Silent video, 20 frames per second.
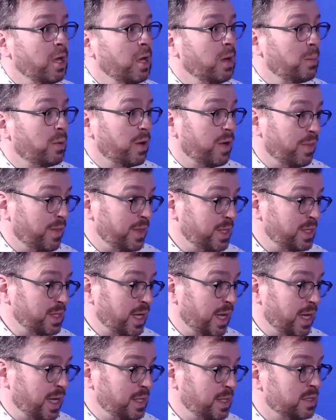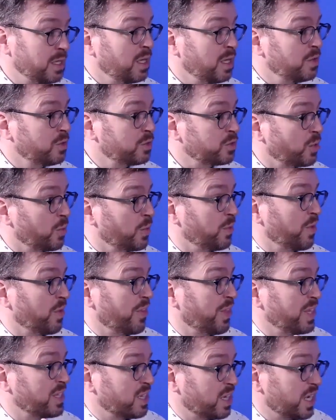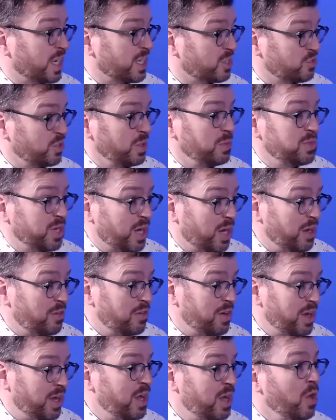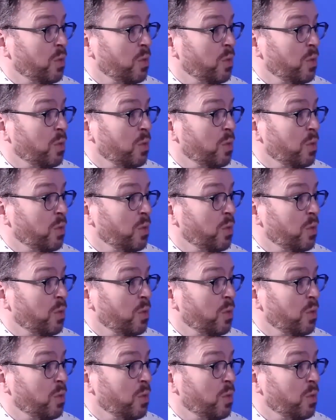But in this case, and also when we've got things like extreme diarrhea,